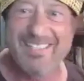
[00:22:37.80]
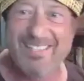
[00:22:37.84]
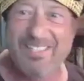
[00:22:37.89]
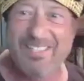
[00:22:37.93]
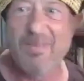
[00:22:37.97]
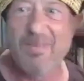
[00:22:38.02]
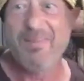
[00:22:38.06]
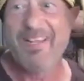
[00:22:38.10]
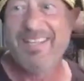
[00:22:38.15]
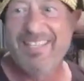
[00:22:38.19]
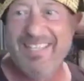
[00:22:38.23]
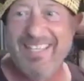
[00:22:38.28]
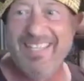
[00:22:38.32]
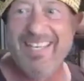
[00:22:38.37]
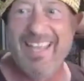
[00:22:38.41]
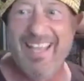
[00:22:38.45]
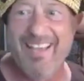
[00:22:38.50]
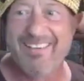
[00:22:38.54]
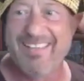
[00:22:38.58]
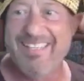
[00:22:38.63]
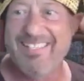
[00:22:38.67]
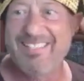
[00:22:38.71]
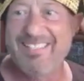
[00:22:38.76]
Yeah. Send my kid
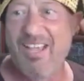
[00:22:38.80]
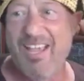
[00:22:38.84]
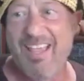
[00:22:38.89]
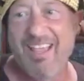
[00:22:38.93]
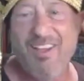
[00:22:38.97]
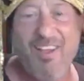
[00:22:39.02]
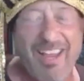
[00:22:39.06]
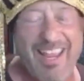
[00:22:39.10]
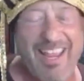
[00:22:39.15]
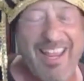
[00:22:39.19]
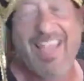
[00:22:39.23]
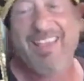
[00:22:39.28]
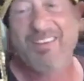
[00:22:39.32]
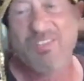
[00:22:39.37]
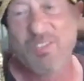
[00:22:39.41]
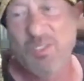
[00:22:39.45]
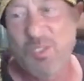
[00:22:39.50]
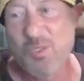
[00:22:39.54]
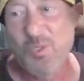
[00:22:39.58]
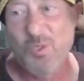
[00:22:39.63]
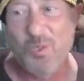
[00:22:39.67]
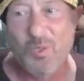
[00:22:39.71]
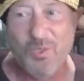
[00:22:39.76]
out. He's out, out of
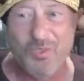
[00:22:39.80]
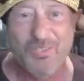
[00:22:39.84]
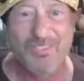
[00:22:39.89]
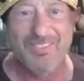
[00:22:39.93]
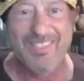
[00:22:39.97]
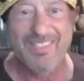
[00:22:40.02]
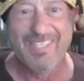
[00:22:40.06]
school.